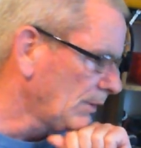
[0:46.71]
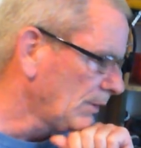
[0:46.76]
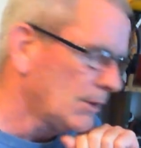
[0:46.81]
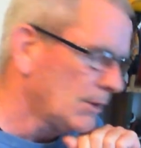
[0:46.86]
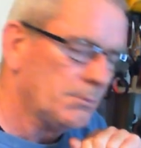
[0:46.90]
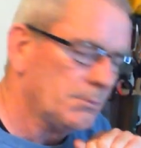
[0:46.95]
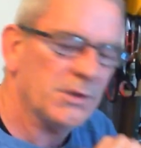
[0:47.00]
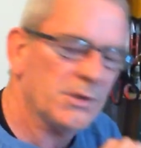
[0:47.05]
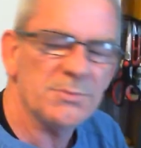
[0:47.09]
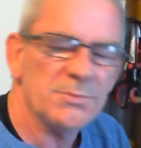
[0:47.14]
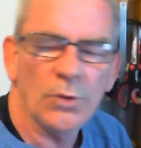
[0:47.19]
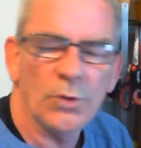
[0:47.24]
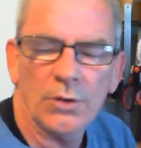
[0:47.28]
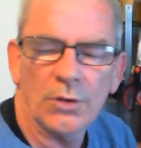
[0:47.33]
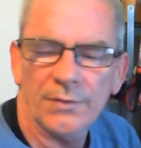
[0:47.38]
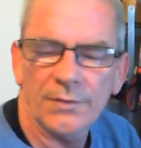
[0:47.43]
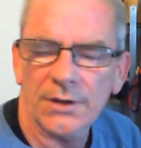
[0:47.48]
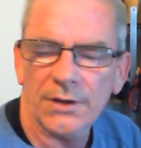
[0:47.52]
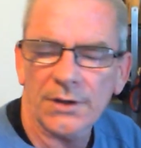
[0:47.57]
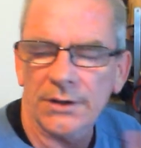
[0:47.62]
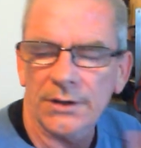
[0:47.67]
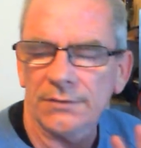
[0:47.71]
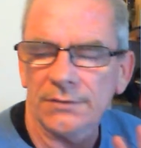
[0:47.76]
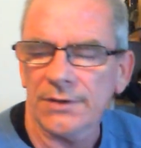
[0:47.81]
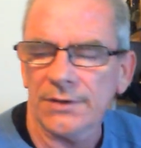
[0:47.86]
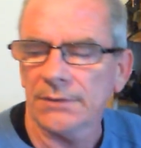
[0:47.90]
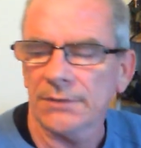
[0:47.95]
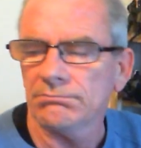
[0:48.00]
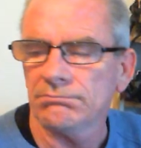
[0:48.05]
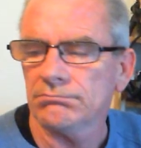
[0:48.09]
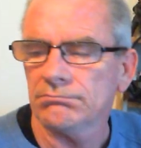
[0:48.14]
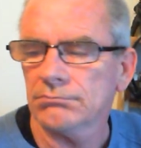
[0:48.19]
but it's more of a kind of
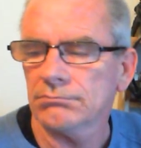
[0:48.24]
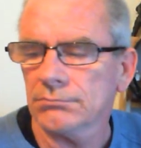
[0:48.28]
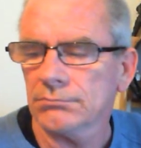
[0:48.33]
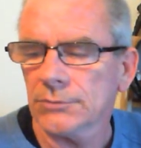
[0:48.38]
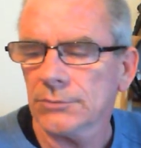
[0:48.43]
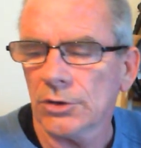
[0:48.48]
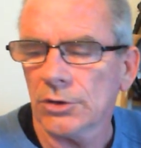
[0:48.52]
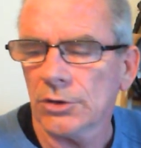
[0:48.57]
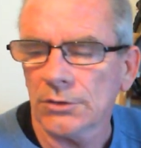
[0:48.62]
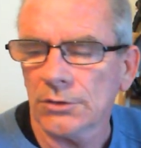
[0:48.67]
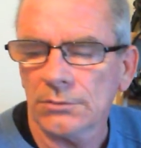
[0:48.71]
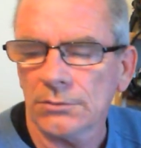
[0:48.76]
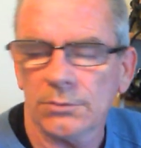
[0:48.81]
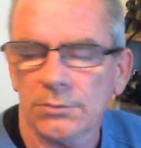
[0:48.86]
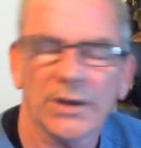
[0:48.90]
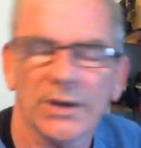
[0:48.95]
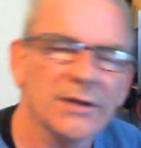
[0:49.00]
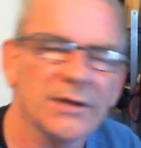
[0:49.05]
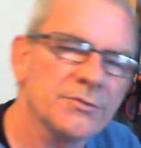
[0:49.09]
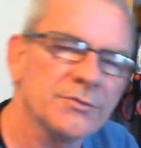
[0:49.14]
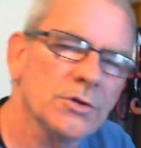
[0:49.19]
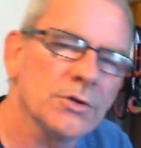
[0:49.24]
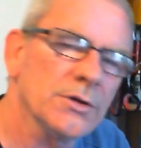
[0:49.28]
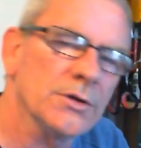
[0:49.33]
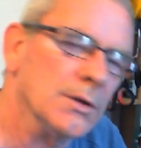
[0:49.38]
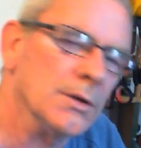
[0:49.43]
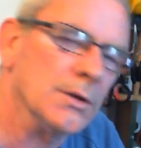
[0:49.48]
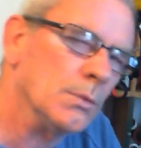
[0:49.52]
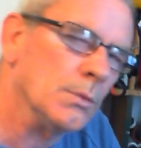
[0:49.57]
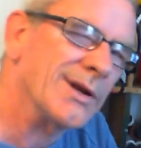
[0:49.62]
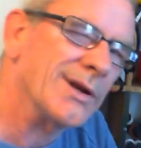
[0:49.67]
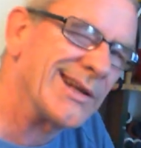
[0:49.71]
what I've done
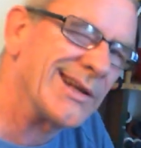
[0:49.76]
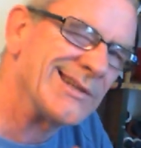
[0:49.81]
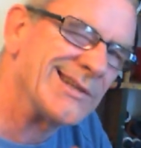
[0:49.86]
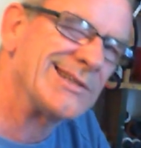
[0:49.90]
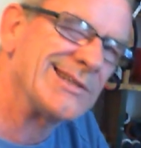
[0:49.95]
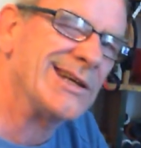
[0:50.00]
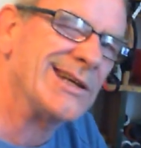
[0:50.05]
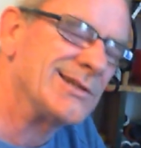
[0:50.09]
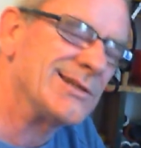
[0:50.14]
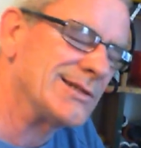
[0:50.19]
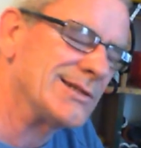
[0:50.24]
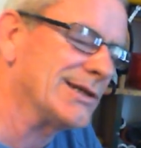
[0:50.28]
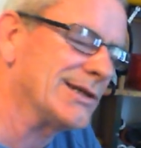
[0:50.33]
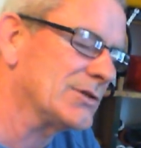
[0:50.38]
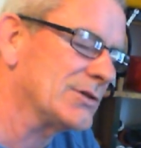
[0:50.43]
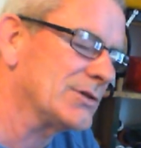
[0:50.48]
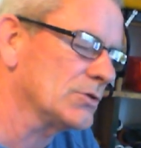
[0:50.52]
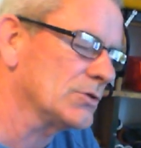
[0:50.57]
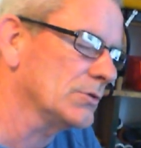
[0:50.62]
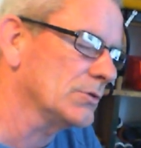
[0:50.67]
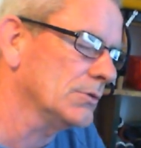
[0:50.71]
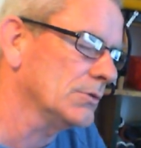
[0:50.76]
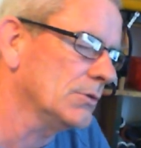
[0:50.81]
and what I intend to get done